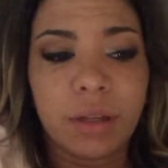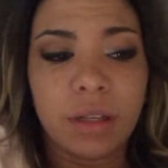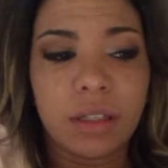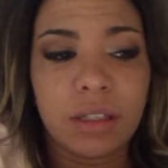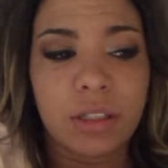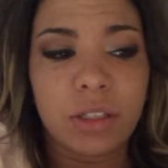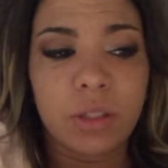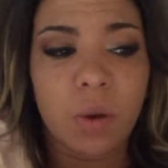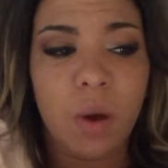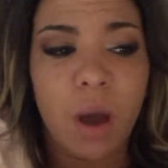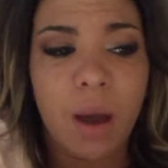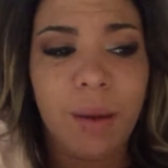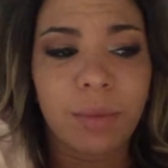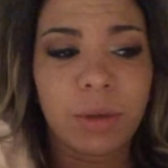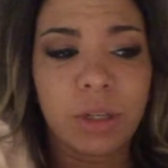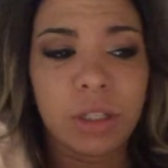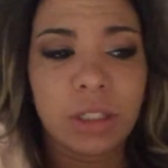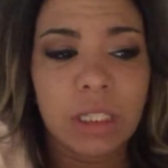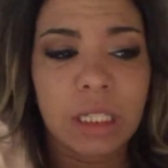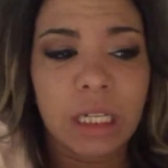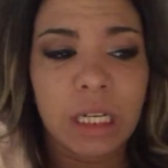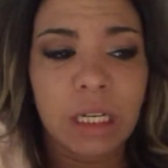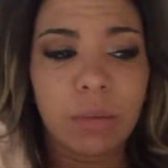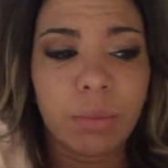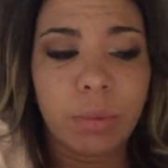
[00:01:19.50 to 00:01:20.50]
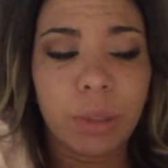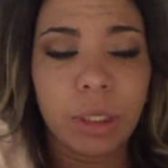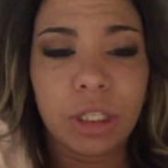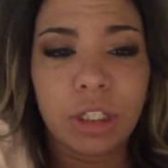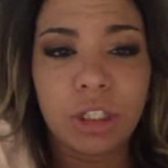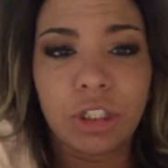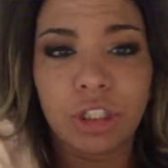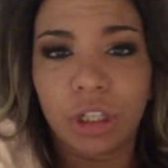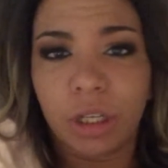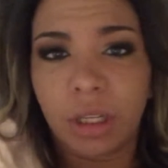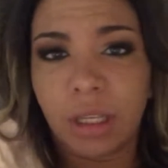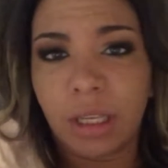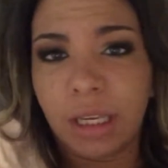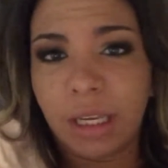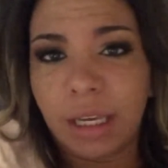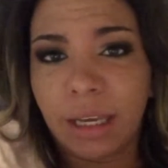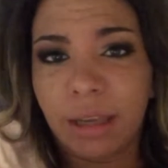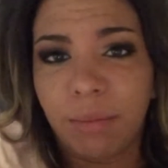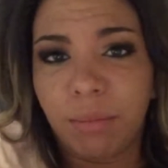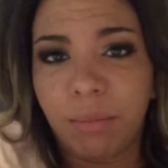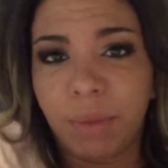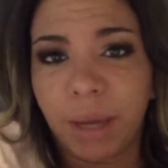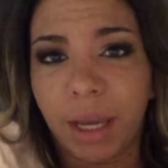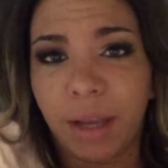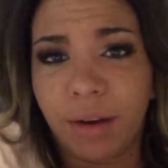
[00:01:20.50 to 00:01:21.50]
So I'm just gonna be chilling
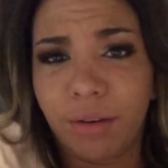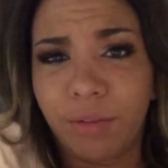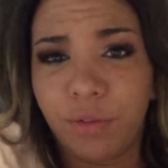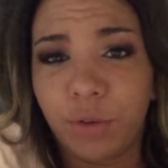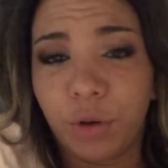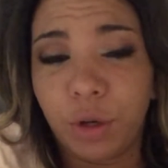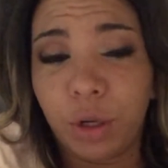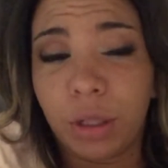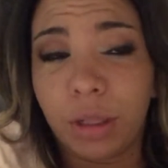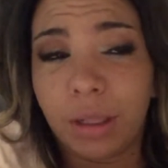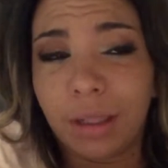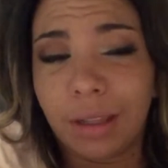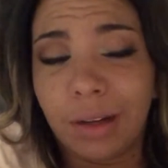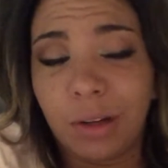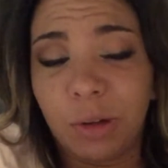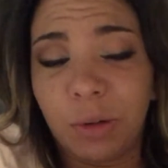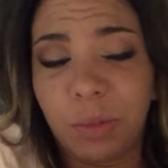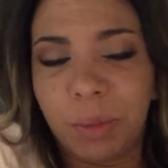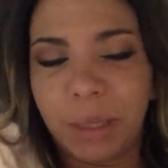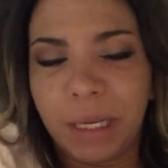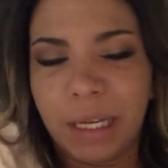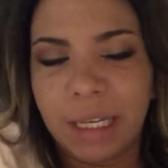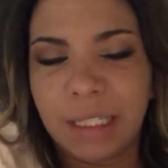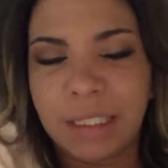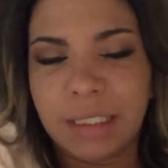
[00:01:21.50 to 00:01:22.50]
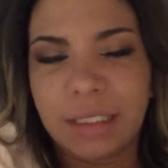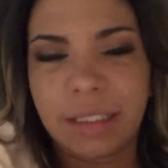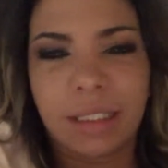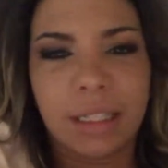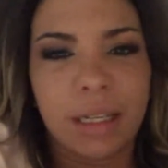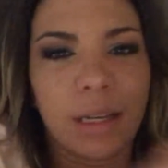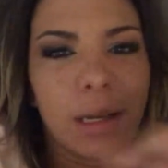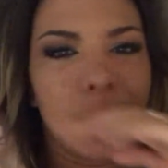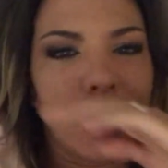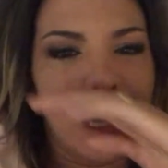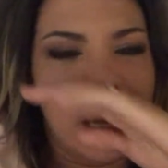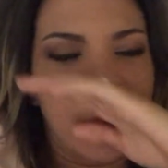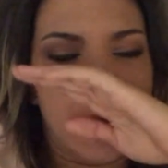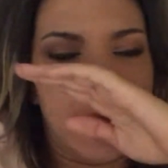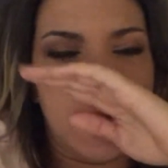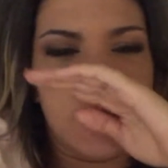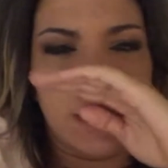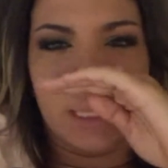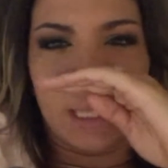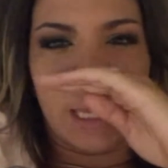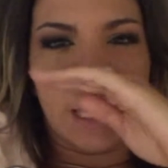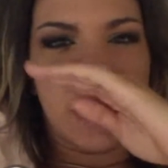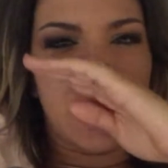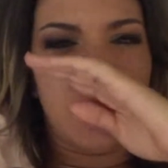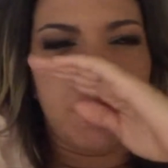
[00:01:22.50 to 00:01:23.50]
in bed for a little bit.
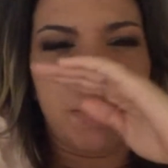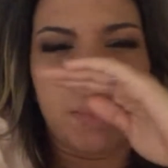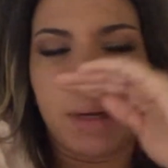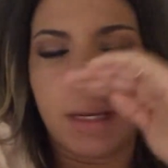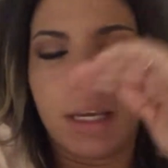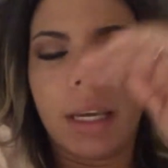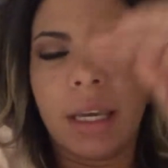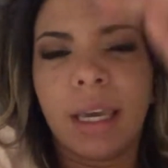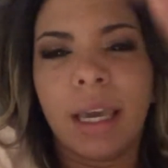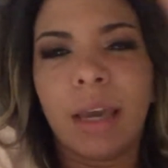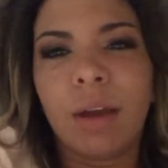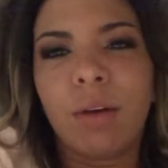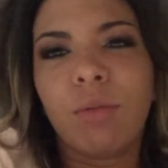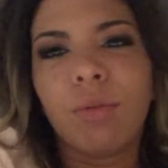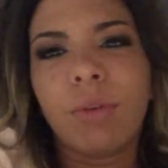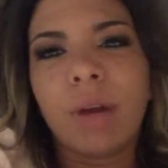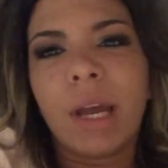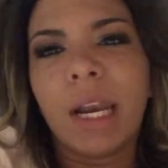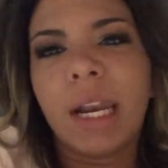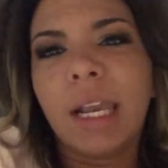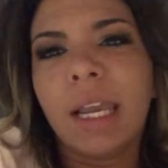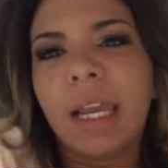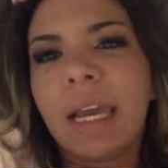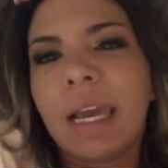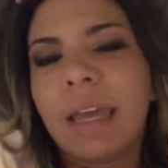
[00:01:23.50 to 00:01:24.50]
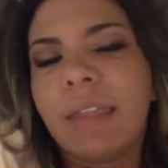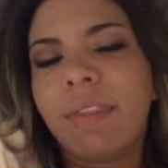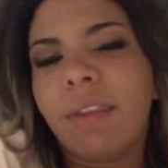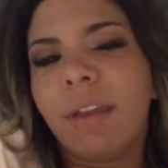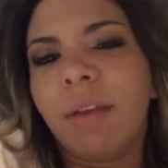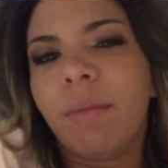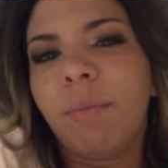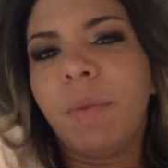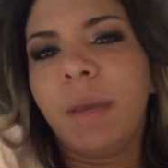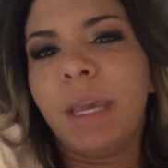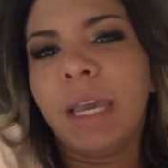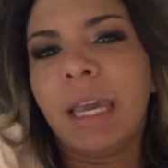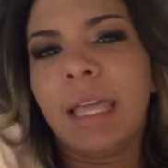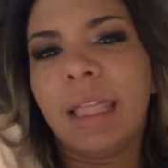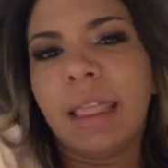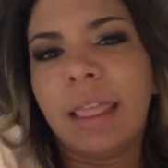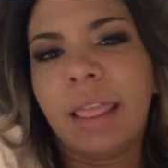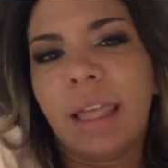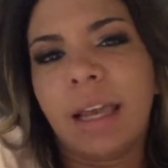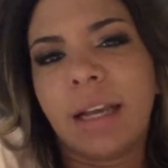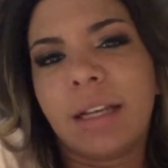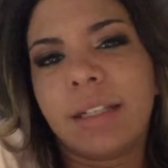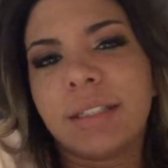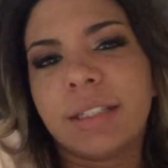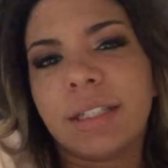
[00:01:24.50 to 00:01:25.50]
And then I'm gonna get ready, and then me and
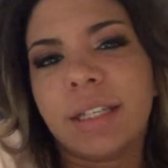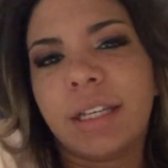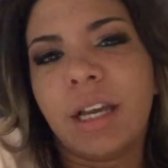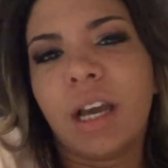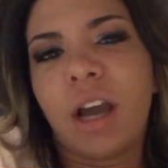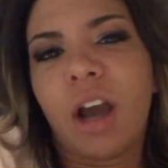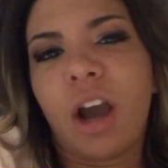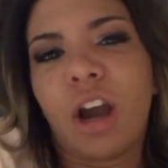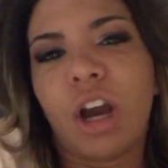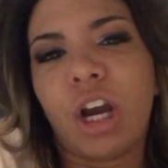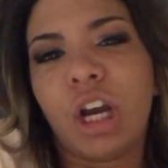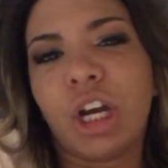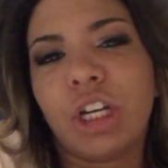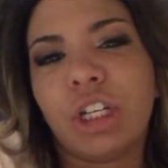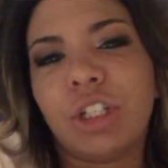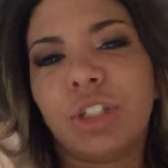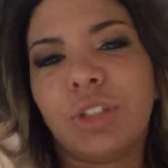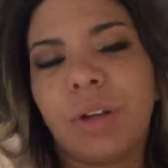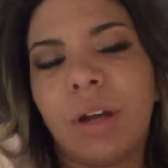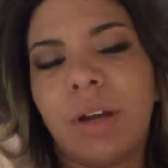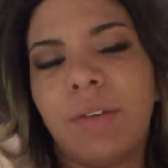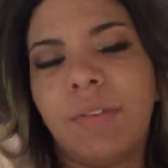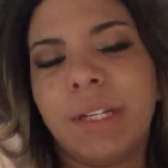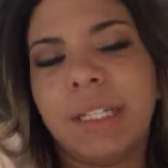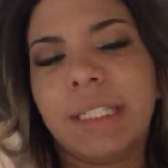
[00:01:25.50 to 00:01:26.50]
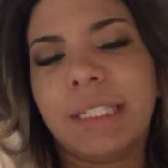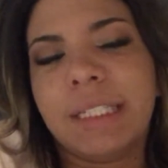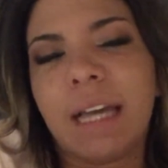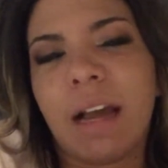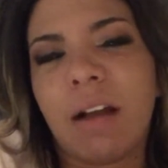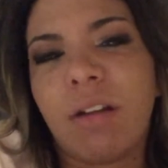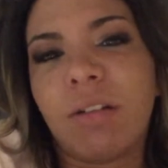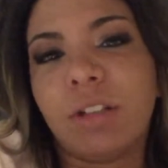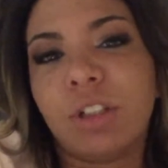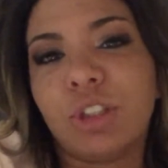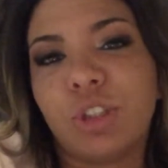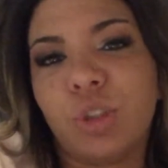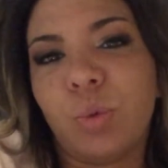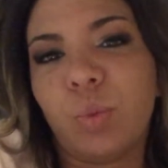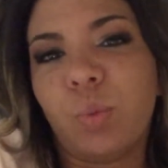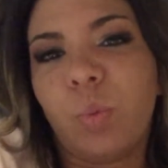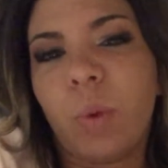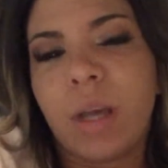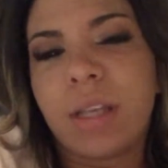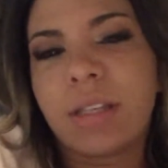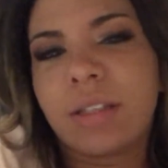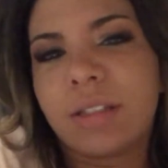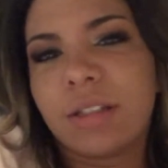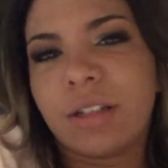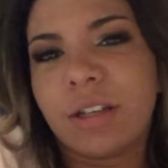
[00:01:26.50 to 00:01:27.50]
Lexi are driving down to
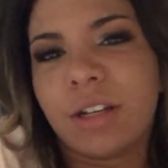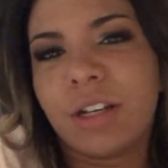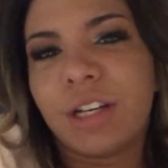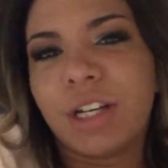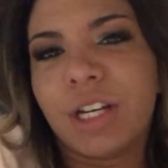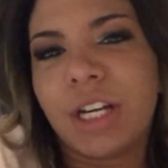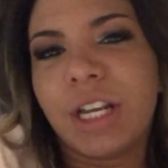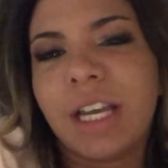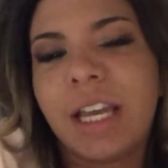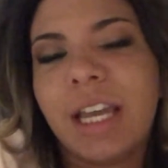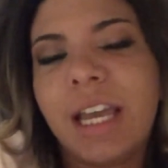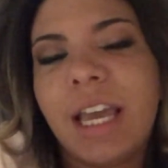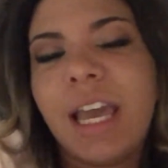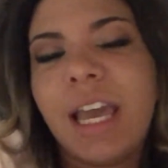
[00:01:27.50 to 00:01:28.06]
Western